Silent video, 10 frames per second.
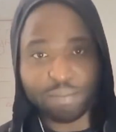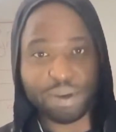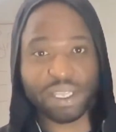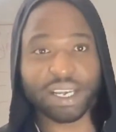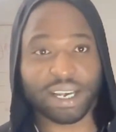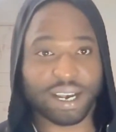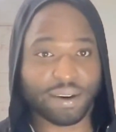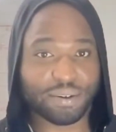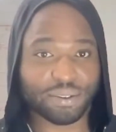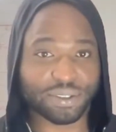better
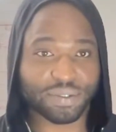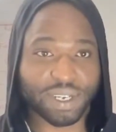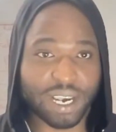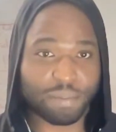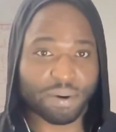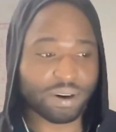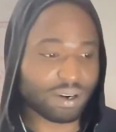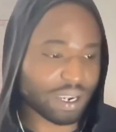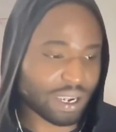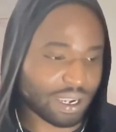angles of the camera,
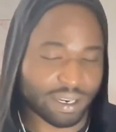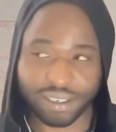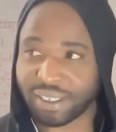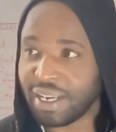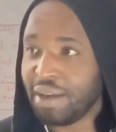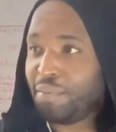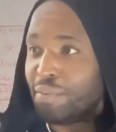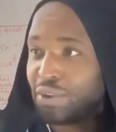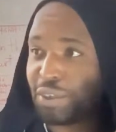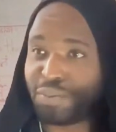and
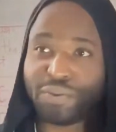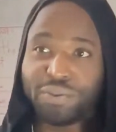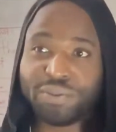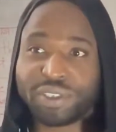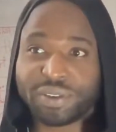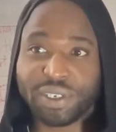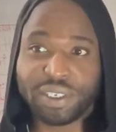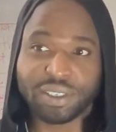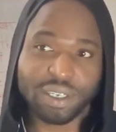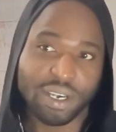multiple
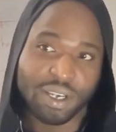screens.